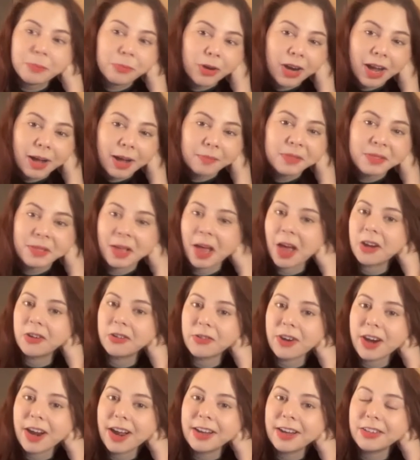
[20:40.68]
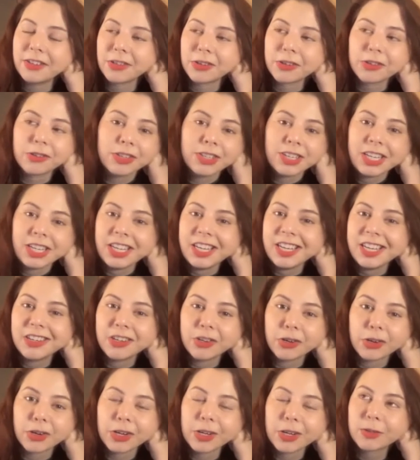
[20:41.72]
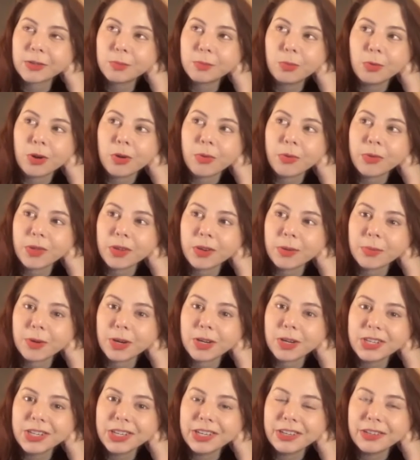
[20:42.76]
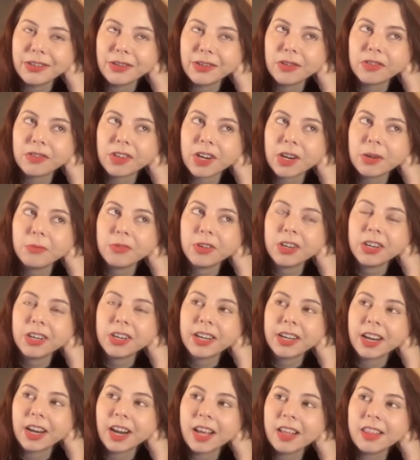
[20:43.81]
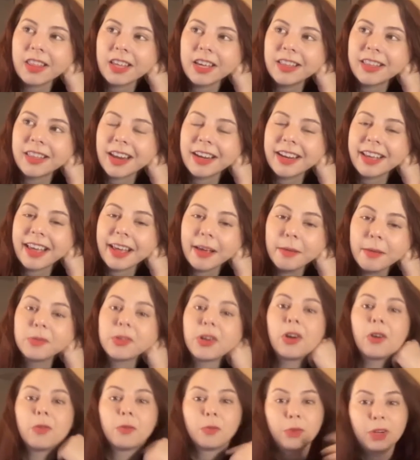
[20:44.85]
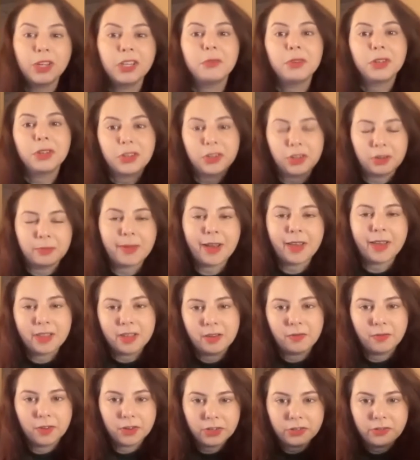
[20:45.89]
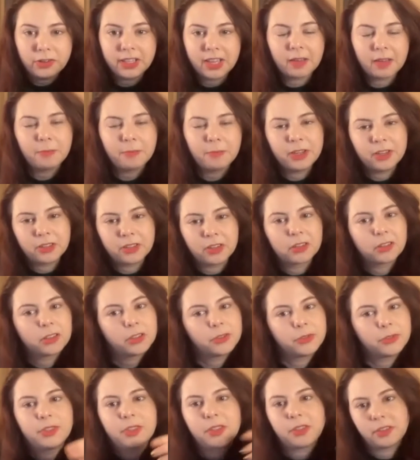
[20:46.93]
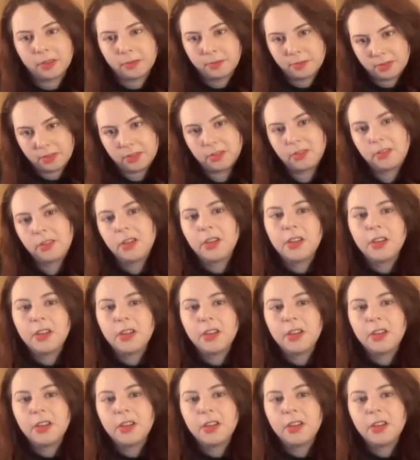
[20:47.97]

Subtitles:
perhaps satirize or critique or explore within a particular framework. And I think that games are a really, really good method for doing that because they're closed systems.